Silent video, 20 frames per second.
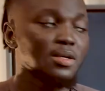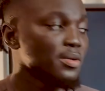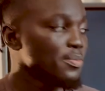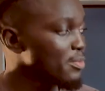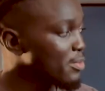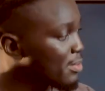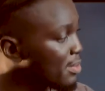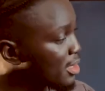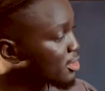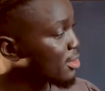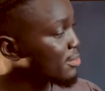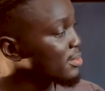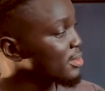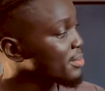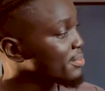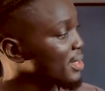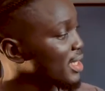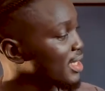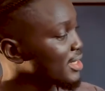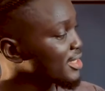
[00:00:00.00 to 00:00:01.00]
Momentum
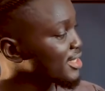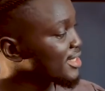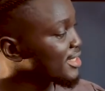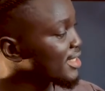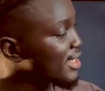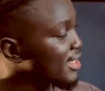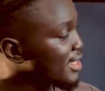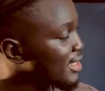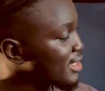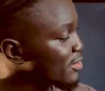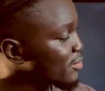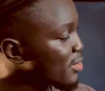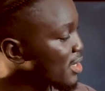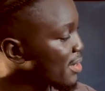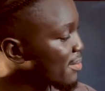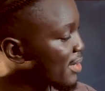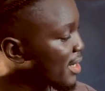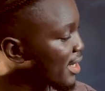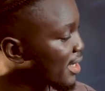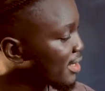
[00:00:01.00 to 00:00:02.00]
imbalance is a case
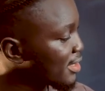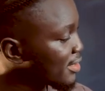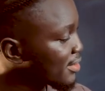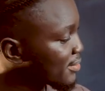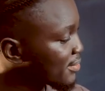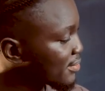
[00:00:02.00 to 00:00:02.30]
whereby